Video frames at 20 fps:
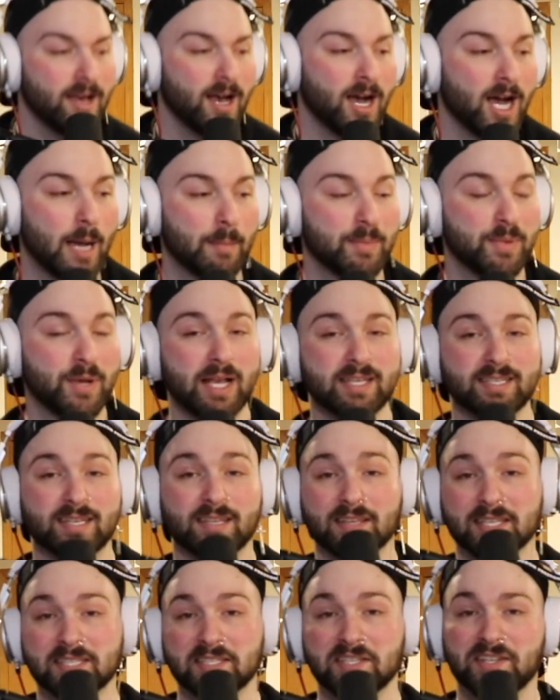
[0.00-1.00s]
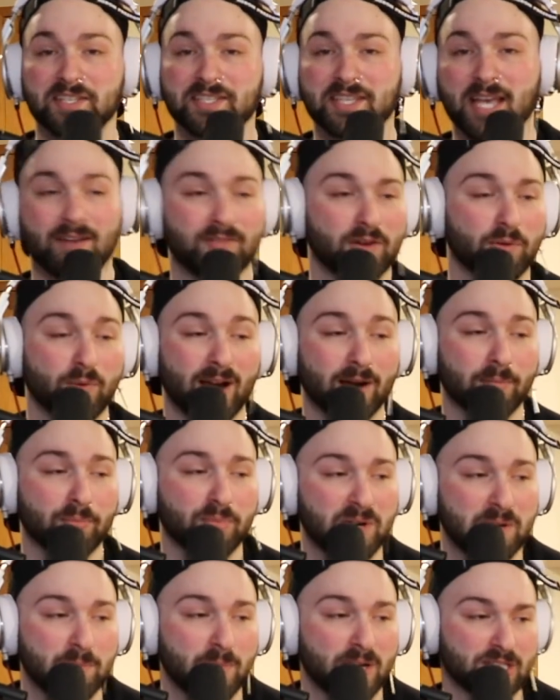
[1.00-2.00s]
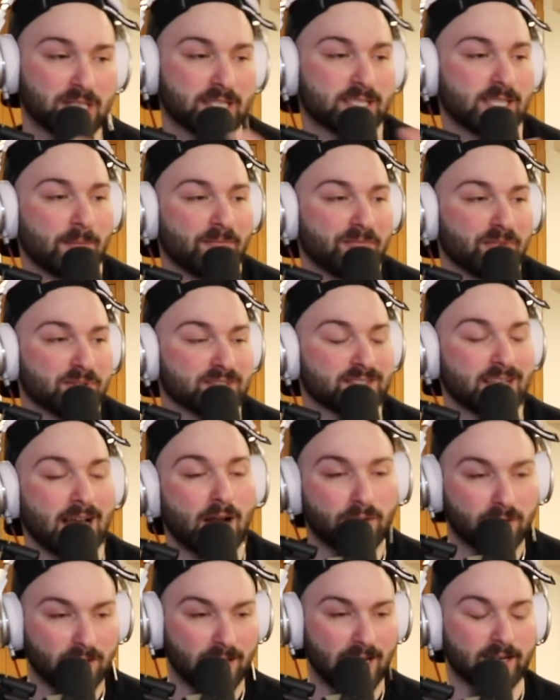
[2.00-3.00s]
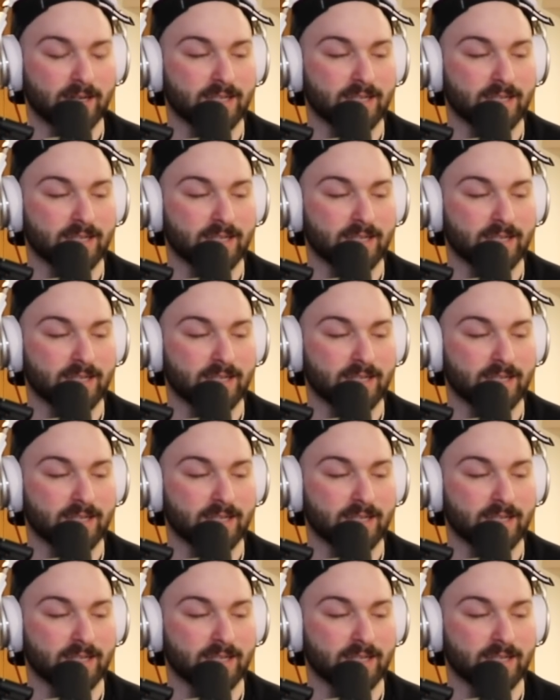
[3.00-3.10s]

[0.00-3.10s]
You guys can listen to this everywhere, pretty much, except for SoundCloud,